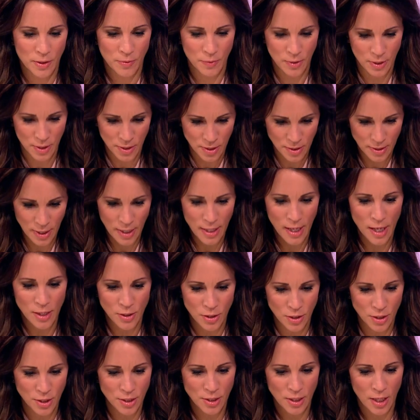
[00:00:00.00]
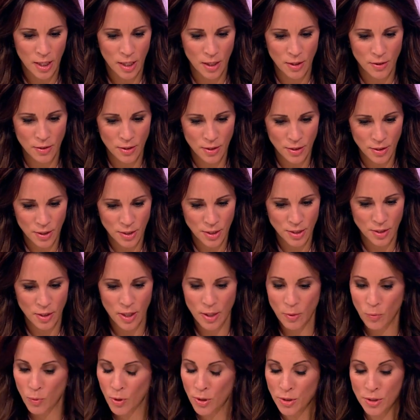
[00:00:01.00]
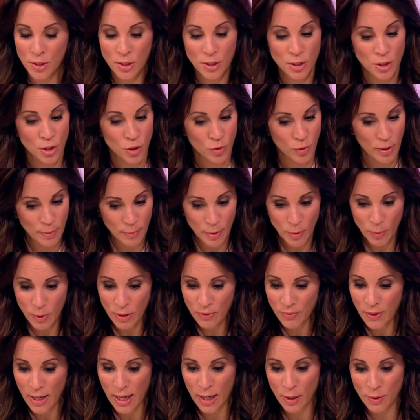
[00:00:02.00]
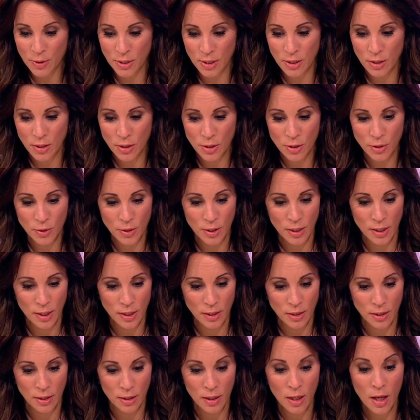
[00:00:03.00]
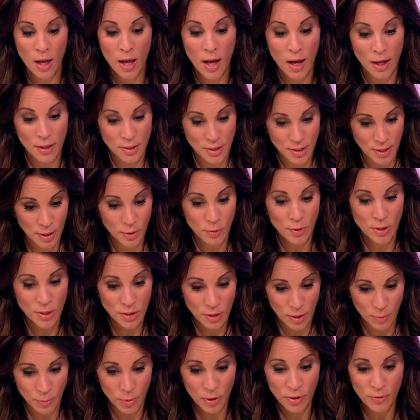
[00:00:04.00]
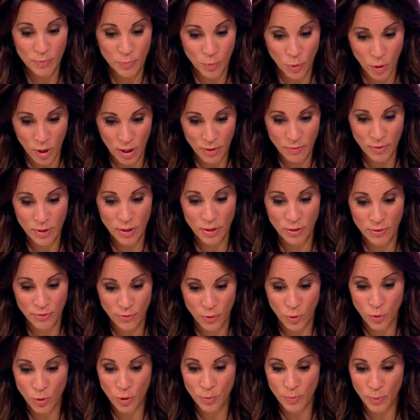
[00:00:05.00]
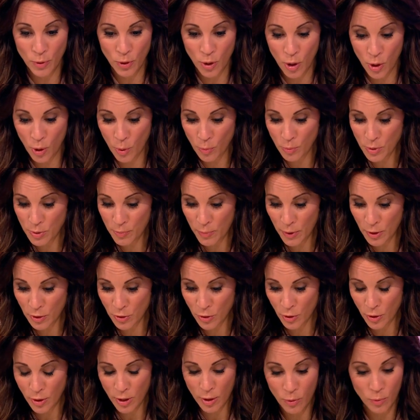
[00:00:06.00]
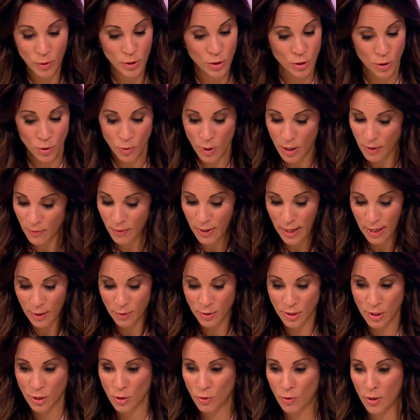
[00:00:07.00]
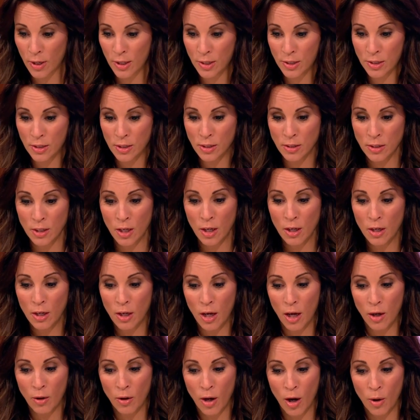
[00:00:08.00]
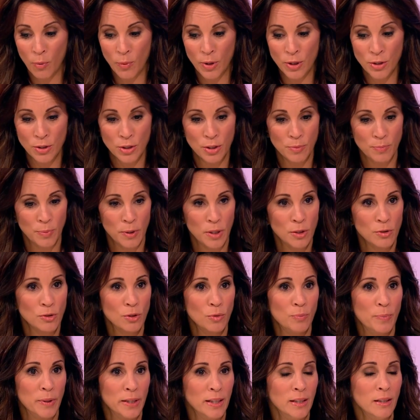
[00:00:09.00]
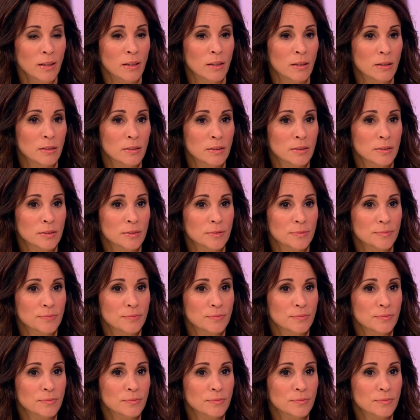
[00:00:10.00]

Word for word: the, the estate agents say that the site works extremely well for housing because you can get a, a serious number of private and affordable homes built it. We do have a housing crisis. Are, are we just being too picky? Well, well